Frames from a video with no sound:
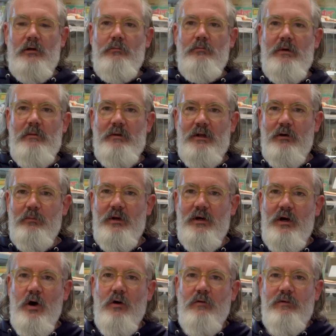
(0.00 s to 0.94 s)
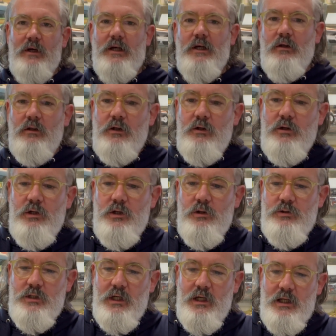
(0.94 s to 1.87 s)
Maybe a little bit overkill
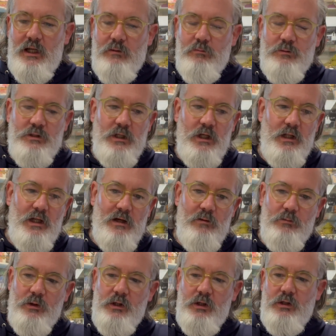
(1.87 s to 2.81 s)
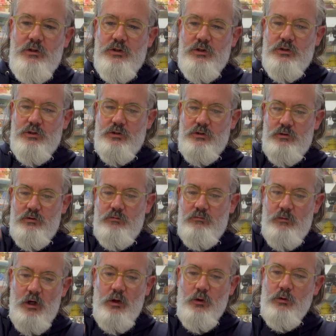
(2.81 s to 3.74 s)
using clamps like that, but it just
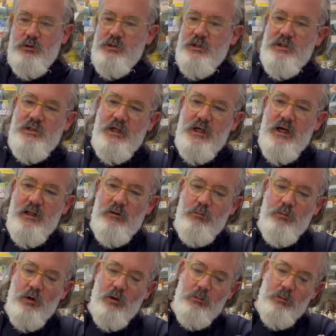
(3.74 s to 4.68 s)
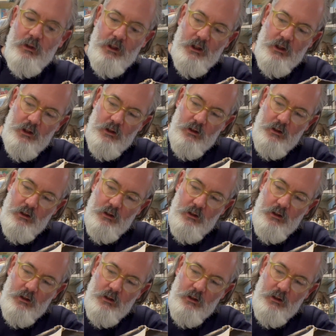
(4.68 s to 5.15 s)
holds it together properly and